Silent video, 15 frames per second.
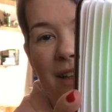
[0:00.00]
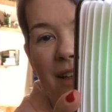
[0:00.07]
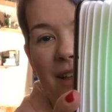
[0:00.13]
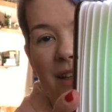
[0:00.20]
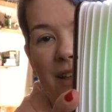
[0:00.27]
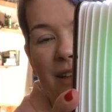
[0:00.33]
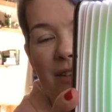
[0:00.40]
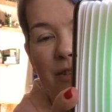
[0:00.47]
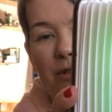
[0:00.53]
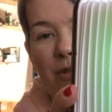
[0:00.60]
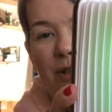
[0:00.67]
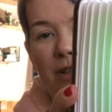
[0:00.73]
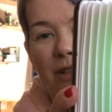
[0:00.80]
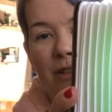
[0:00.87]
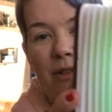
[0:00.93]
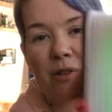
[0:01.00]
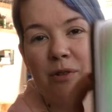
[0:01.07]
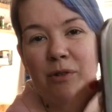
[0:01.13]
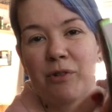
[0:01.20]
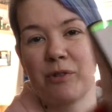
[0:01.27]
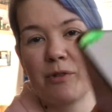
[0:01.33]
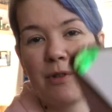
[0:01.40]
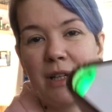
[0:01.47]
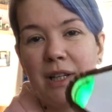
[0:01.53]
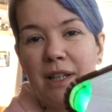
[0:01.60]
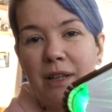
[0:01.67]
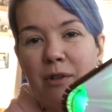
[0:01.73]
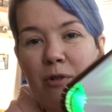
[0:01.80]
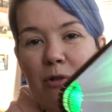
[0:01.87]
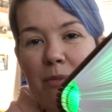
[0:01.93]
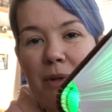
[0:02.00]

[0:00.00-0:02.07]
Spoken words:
and it looks really cool.